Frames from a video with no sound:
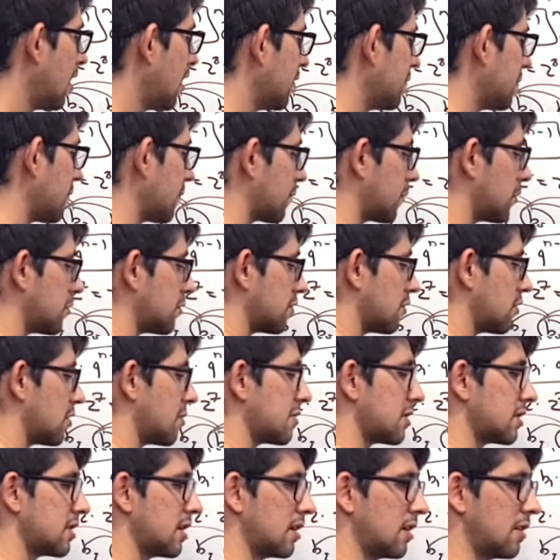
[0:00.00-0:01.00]
If your first term
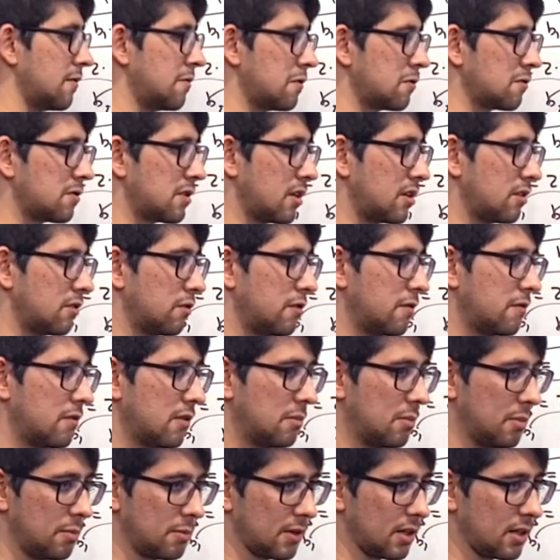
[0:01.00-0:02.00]
is negative, your second term
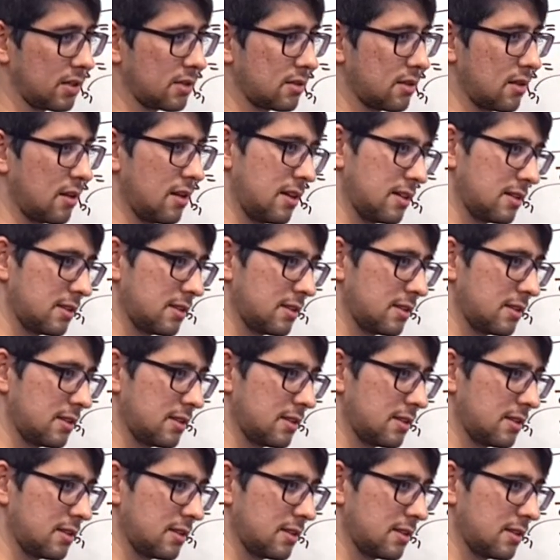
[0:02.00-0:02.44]
will be plus.